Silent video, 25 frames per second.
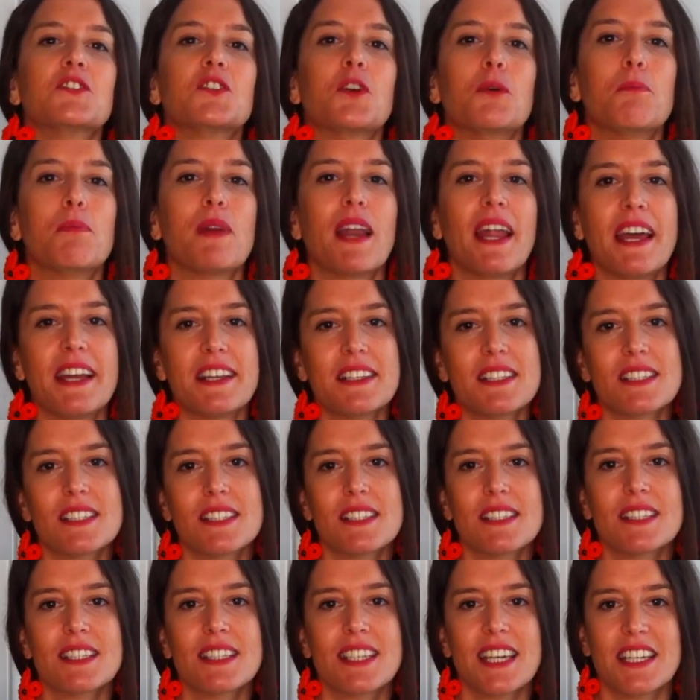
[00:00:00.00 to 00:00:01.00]
the
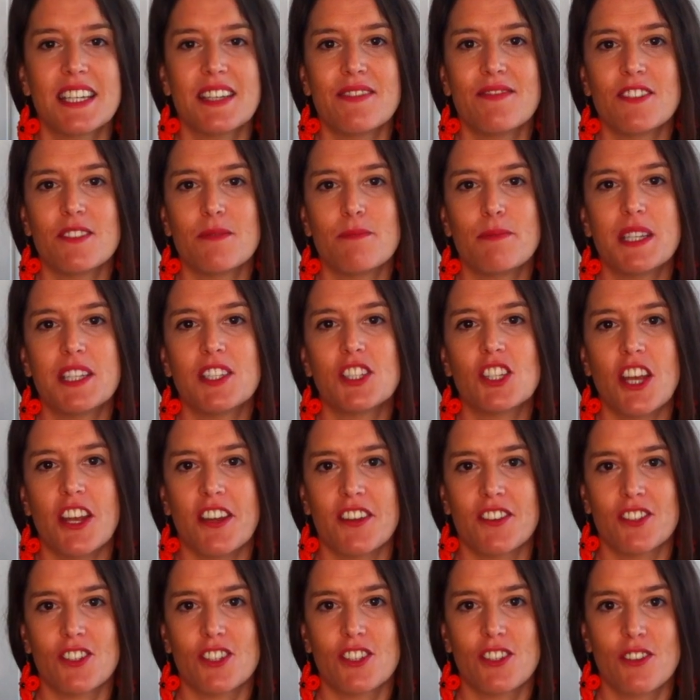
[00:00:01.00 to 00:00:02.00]
plates can even be
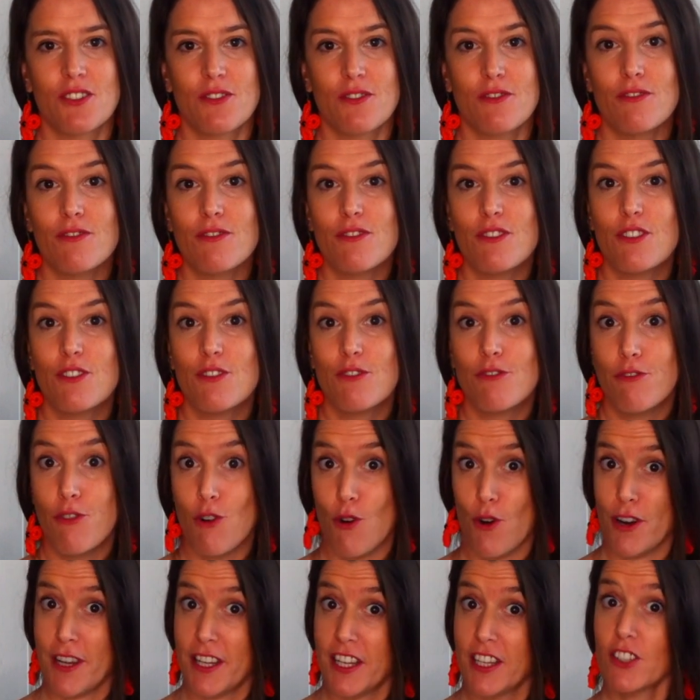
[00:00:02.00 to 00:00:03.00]
changed
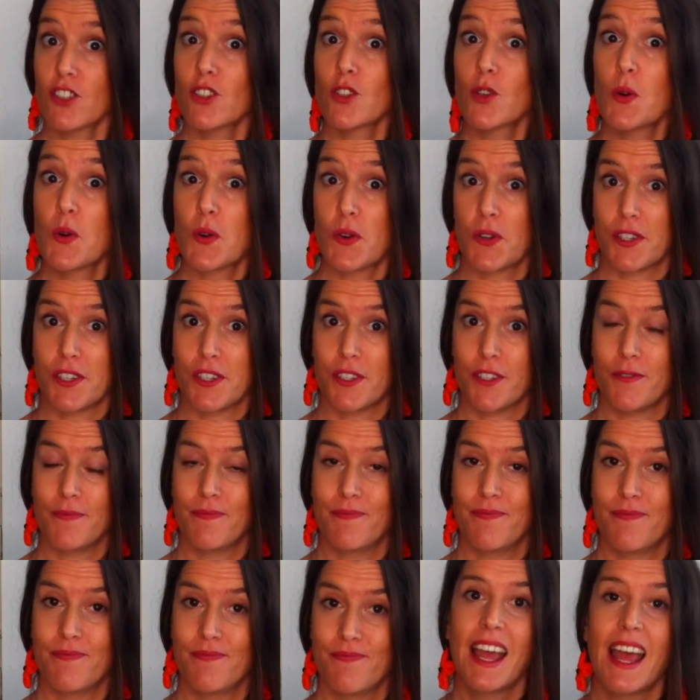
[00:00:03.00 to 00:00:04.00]
for each course.
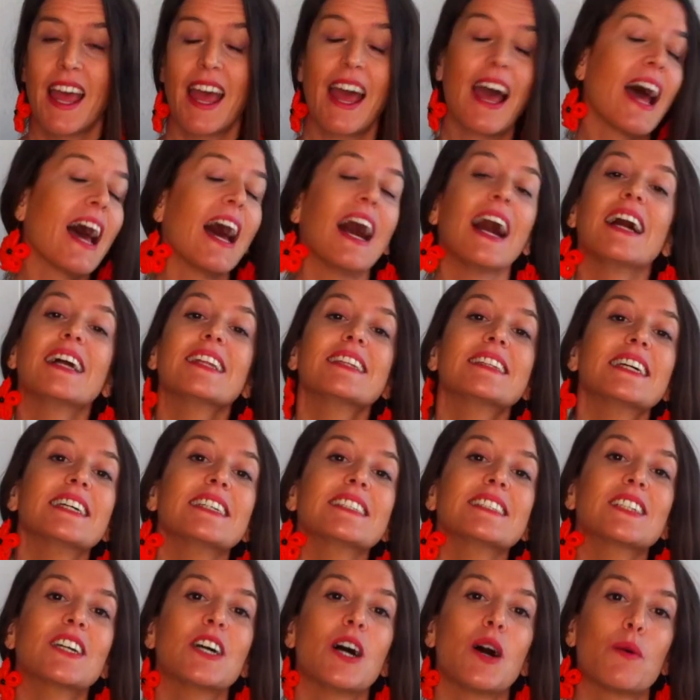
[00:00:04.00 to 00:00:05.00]
And
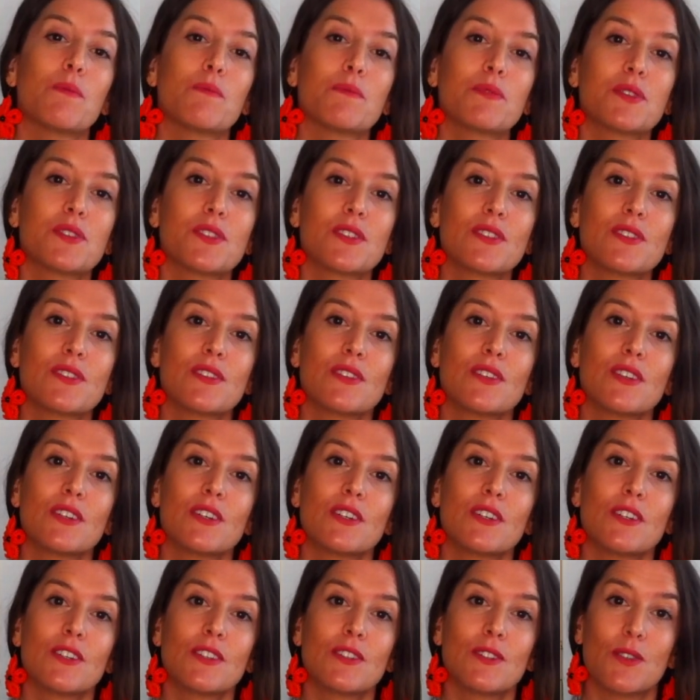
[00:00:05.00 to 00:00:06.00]
then comes
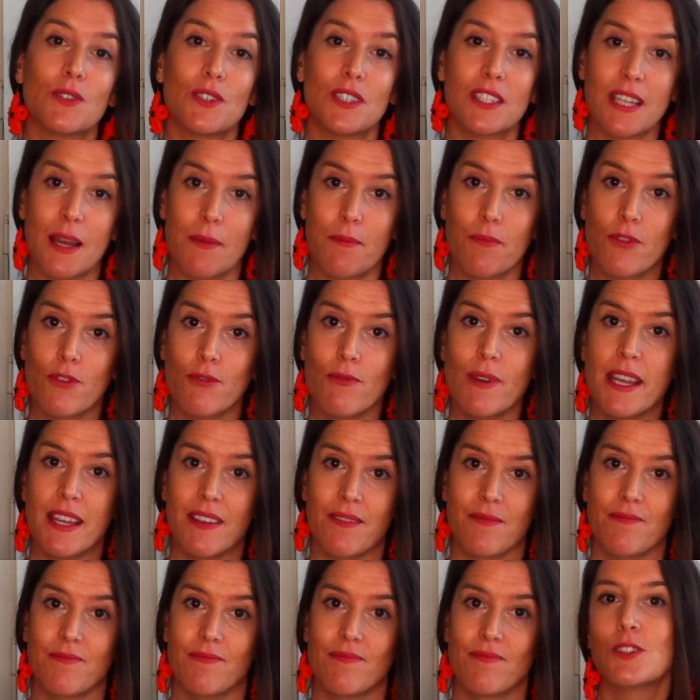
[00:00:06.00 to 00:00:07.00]
the step
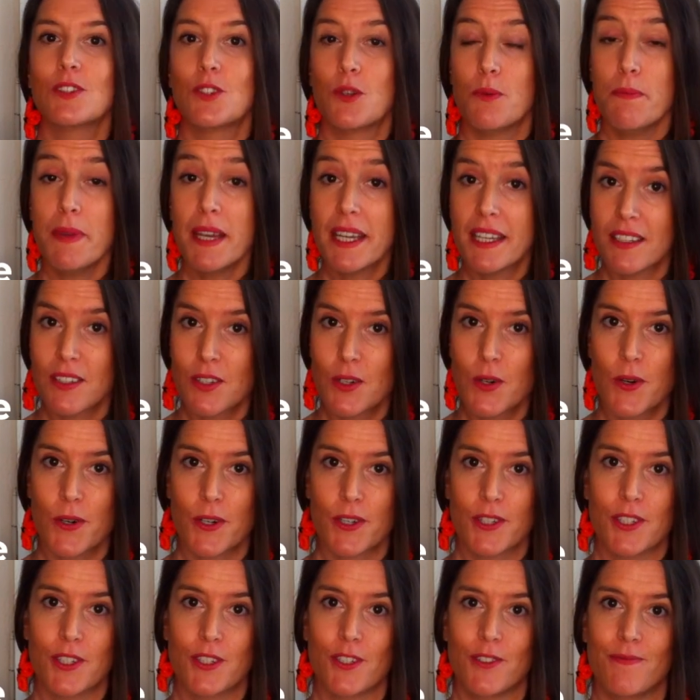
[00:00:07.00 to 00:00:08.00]
three, the main
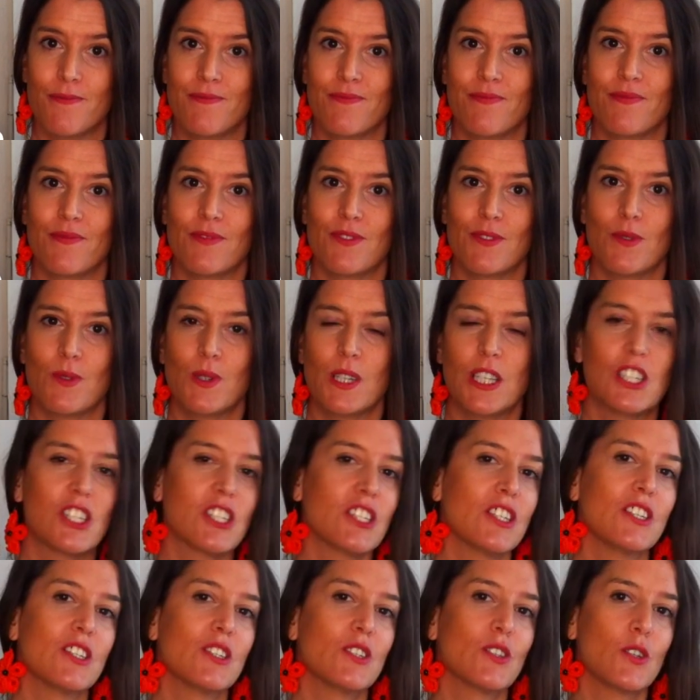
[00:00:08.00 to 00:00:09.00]
course,
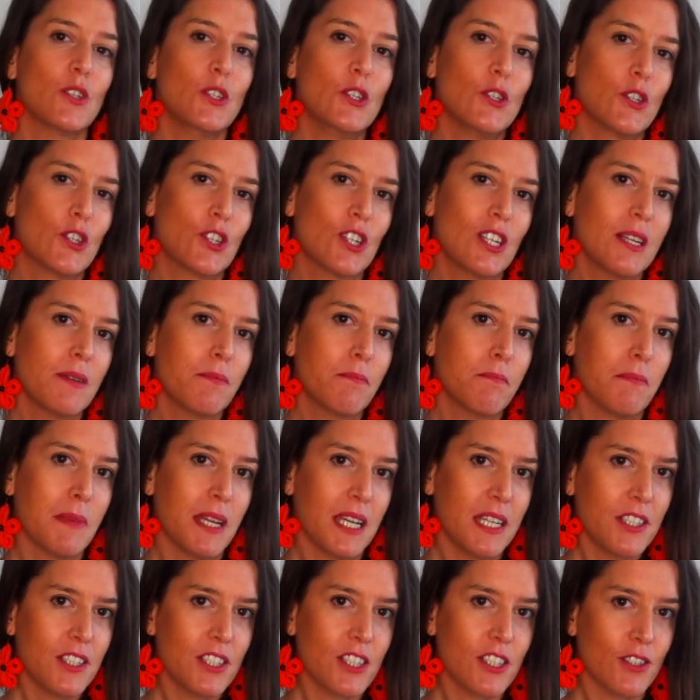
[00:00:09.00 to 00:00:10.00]
which is usually
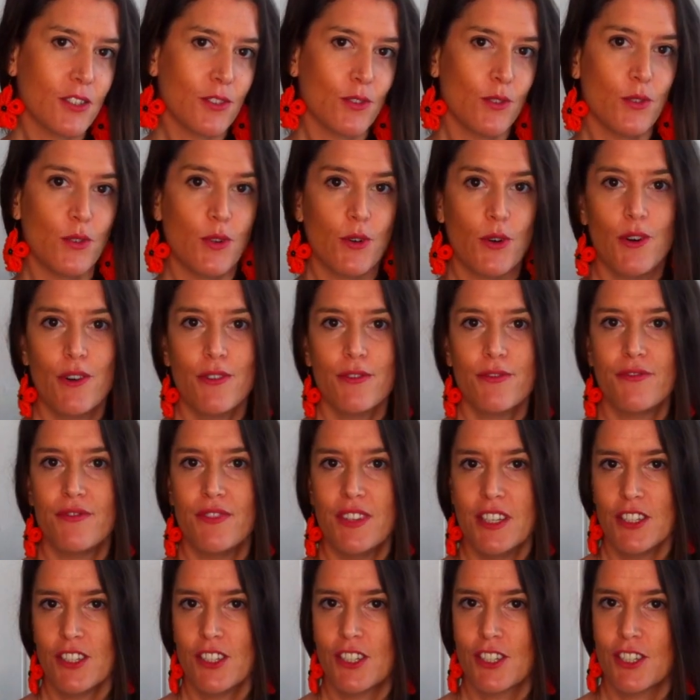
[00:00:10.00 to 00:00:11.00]
meat or
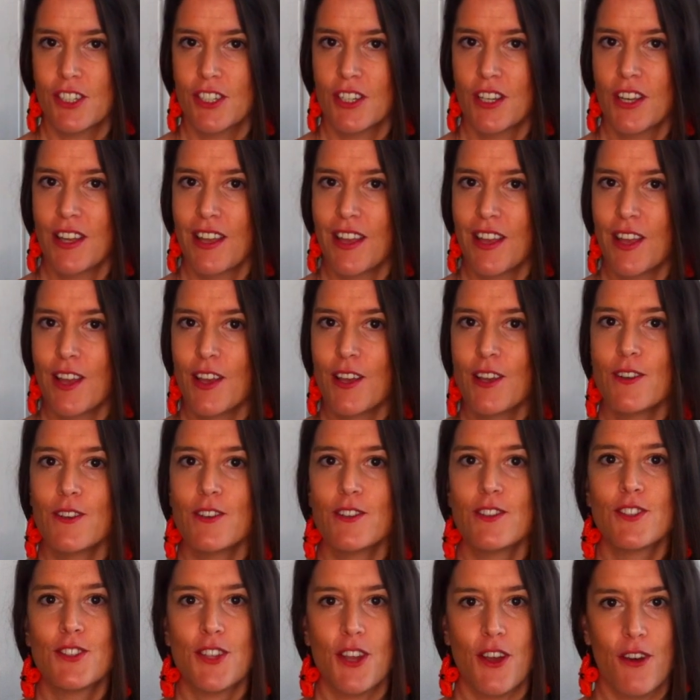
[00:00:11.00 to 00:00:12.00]
fish
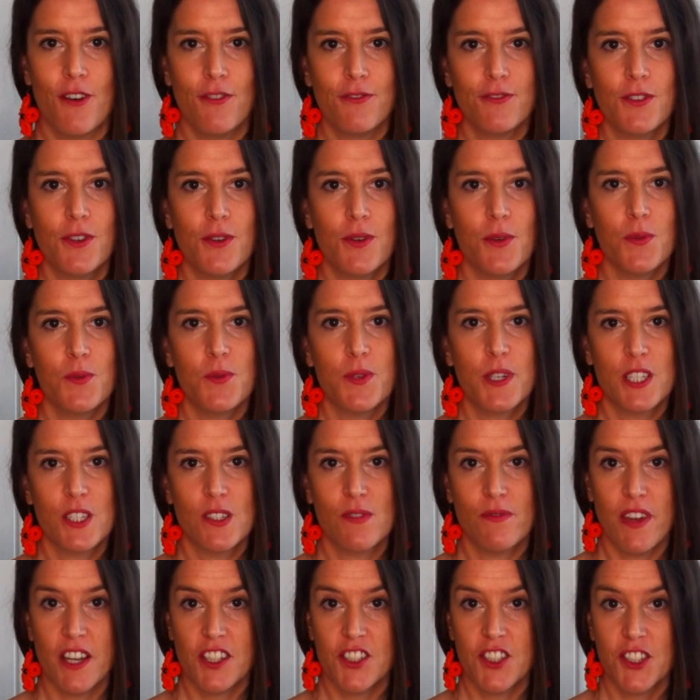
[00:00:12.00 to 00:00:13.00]
served
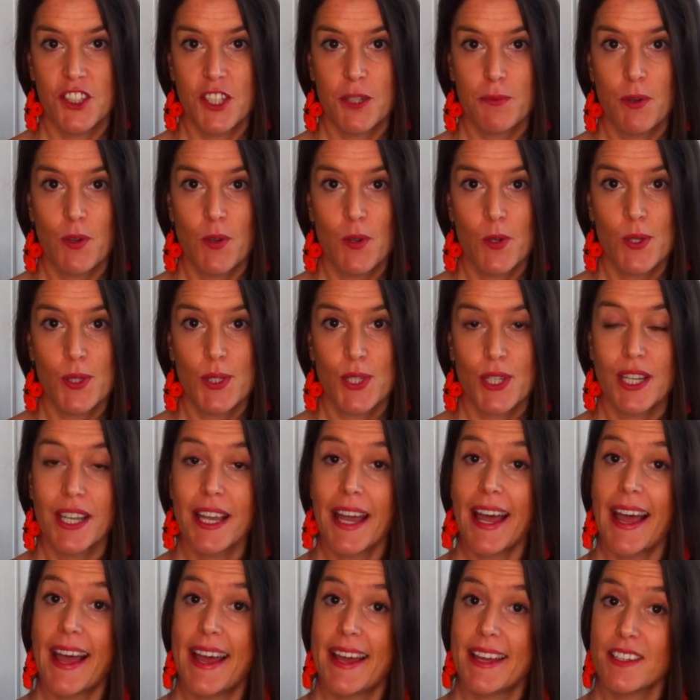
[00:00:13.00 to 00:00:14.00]
with vegetables
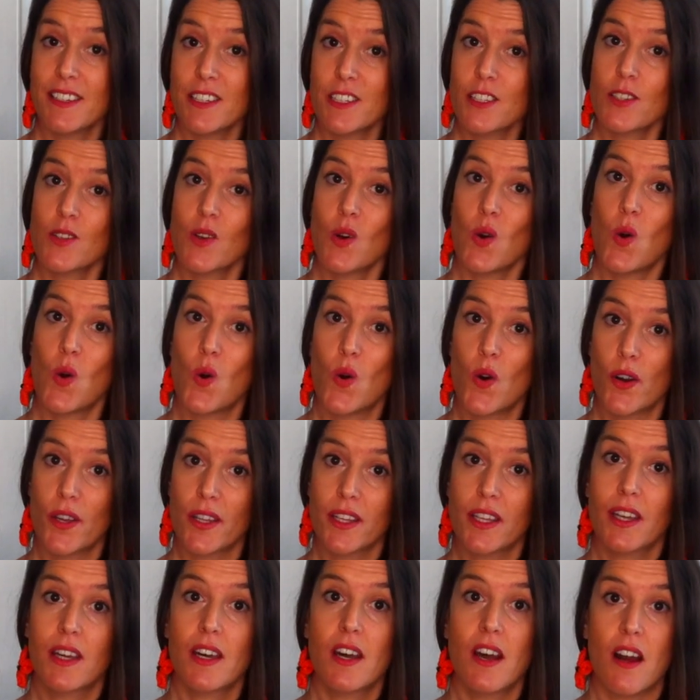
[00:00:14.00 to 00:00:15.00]
and
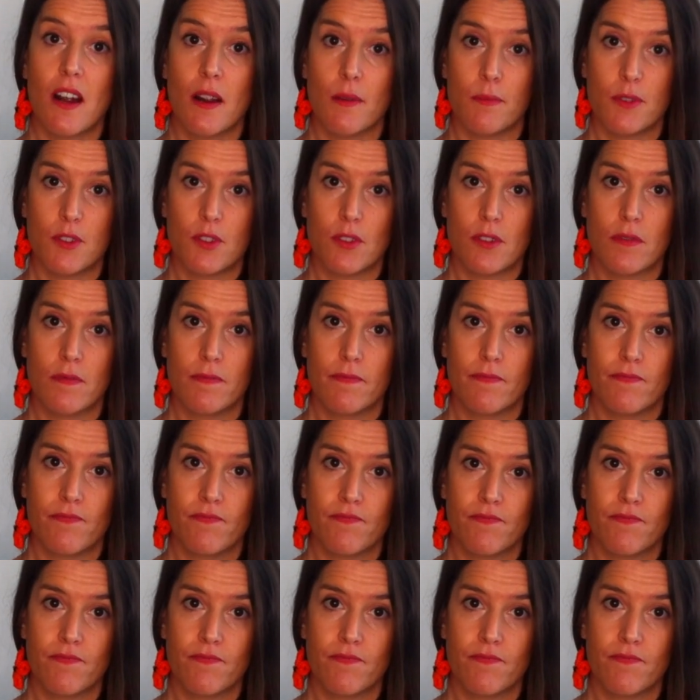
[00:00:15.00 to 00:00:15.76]
or carbs.